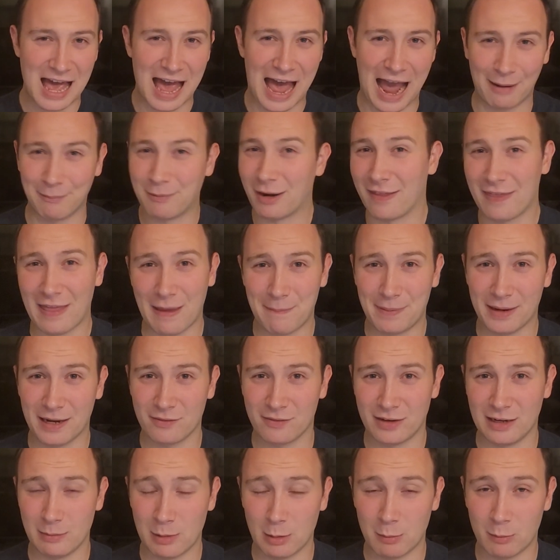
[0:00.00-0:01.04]
I'm not that big of
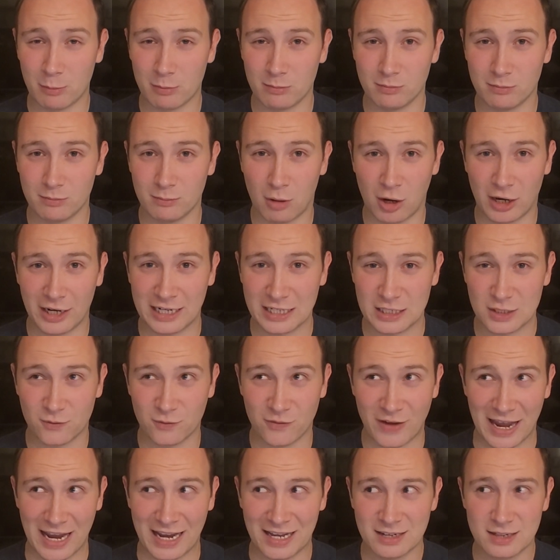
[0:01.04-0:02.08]
a Neiman Marcus
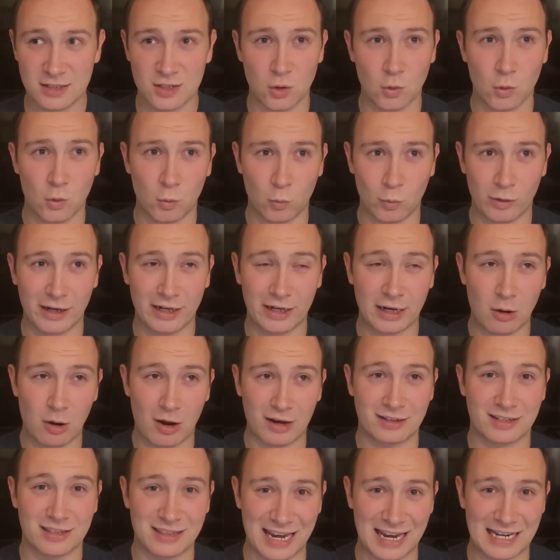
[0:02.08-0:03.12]
fan, so we're gonna go
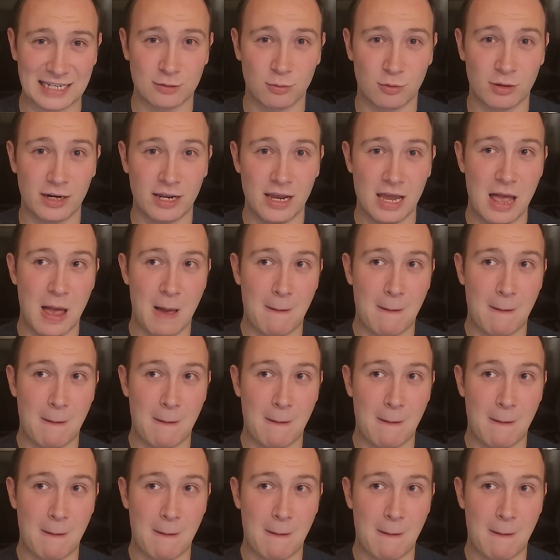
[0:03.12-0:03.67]
on to the next one.